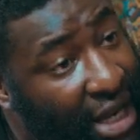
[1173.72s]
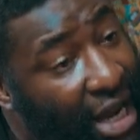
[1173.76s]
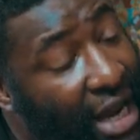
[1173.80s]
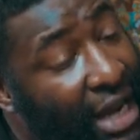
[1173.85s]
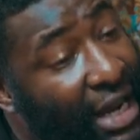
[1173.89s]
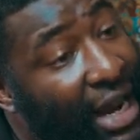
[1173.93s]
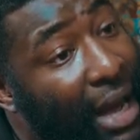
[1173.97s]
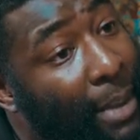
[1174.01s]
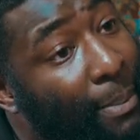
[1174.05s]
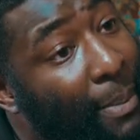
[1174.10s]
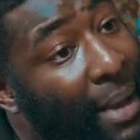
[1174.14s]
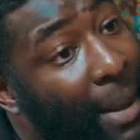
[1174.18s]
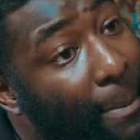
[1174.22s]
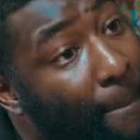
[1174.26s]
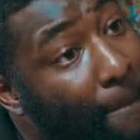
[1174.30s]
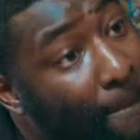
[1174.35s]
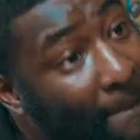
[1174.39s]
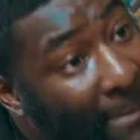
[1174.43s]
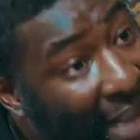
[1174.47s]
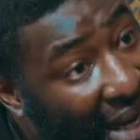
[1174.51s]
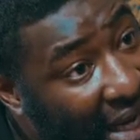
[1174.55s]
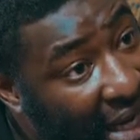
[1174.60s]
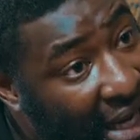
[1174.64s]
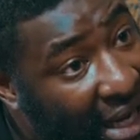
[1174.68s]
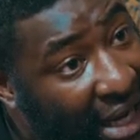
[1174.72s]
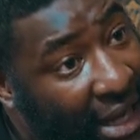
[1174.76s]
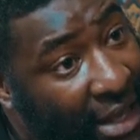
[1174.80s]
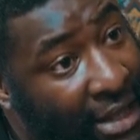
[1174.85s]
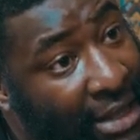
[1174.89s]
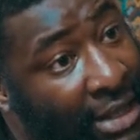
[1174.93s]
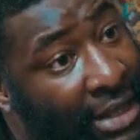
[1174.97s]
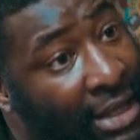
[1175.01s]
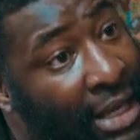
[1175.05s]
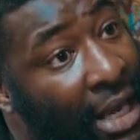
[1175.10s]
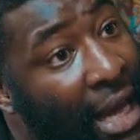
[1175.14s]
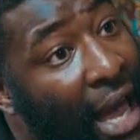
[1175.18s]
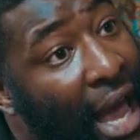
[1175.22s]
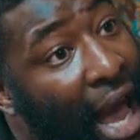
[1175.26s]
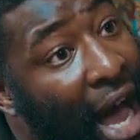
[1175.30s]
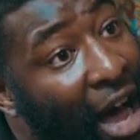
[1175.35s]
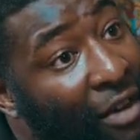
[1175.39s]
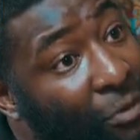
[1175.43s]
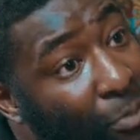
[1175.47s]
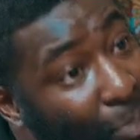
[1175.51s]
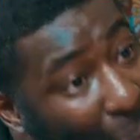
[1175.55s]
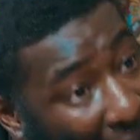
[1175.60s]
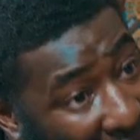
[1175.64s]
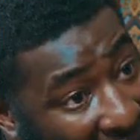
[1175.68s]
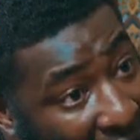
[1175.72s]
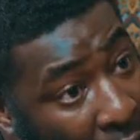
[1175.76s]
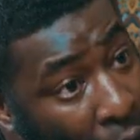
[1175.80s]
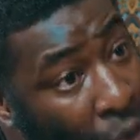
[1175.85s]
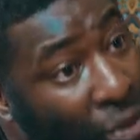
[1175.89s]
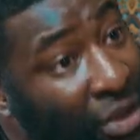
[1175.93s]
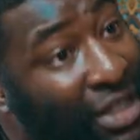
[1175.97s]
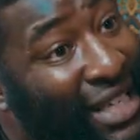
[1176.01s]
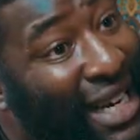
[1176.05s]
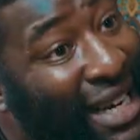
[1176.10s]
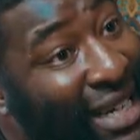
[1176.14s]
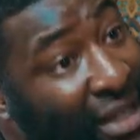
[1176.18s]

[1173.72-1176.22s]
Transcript: mm. that make millions of pounds